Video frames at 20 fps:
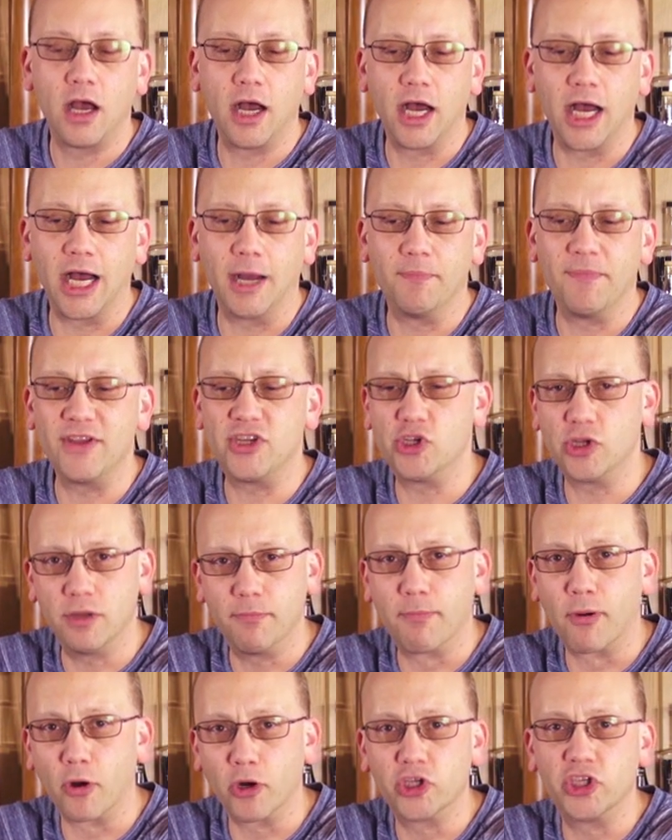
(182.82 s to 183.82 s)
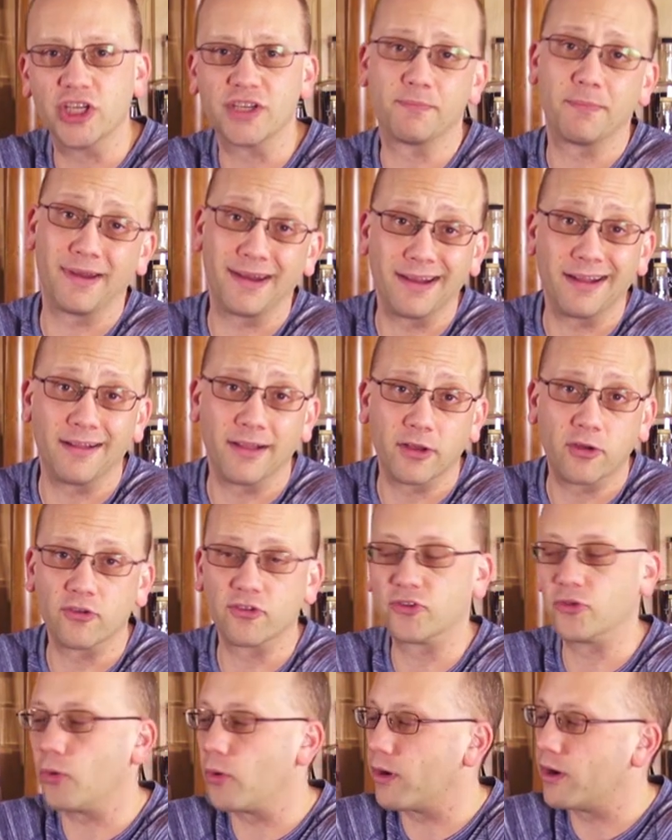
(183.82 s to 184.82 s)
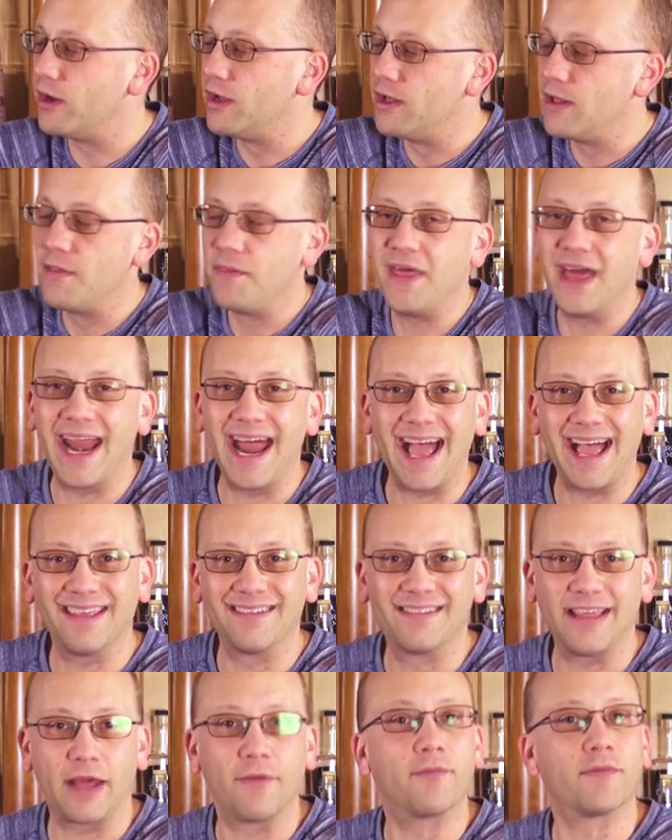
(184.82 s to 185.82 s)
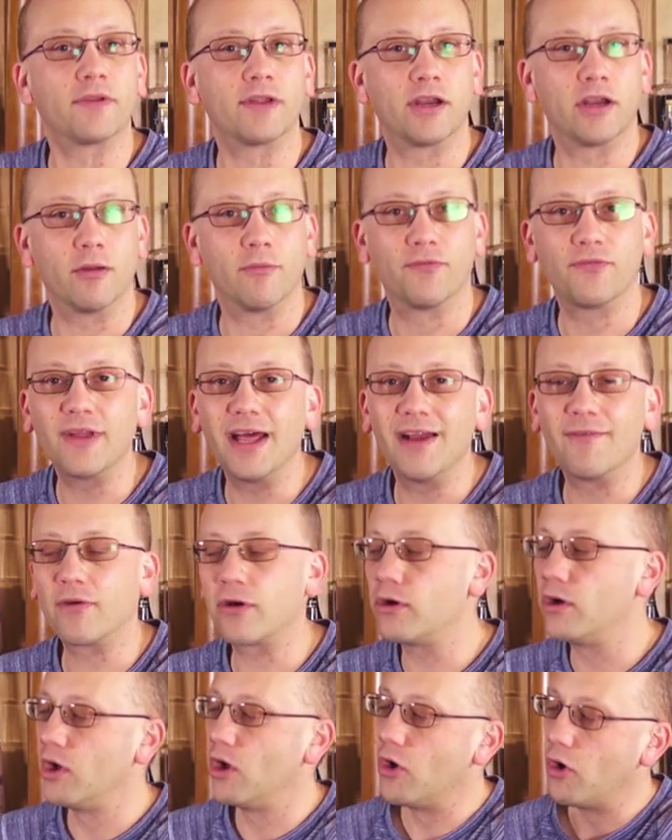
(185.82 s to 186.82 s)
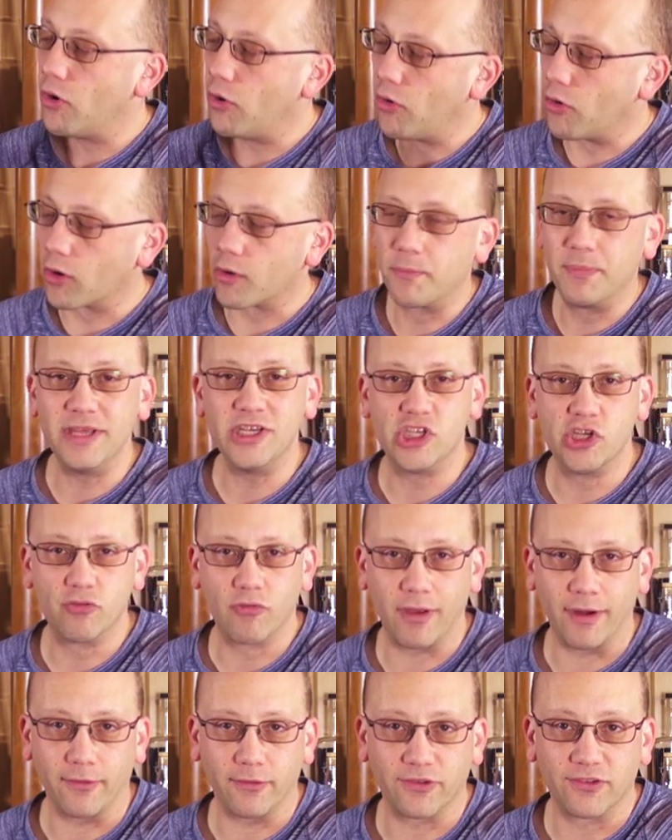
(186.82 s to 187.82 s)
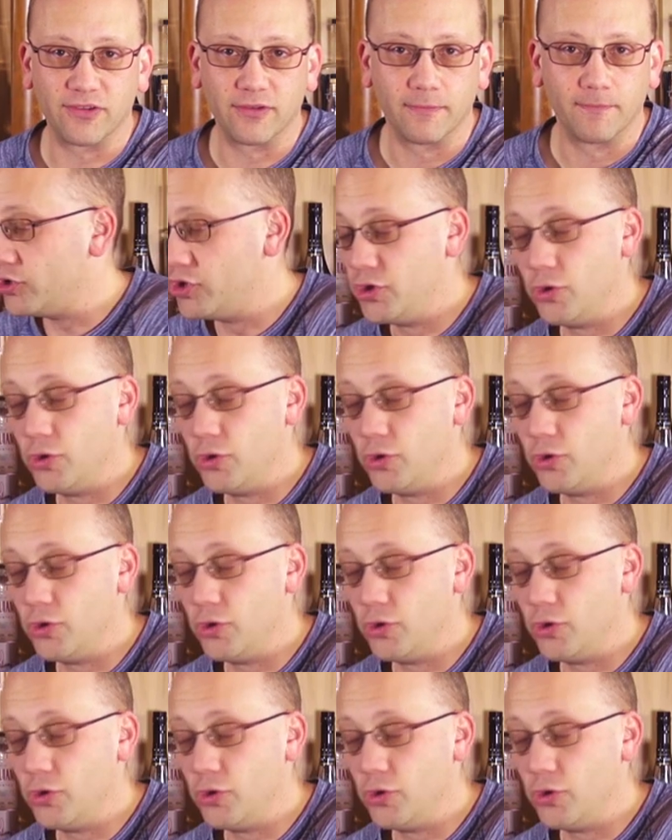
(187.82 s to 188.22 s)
um, that you could purchase, but in a liquor store that has that Falernum flavor, or BG Reynolds.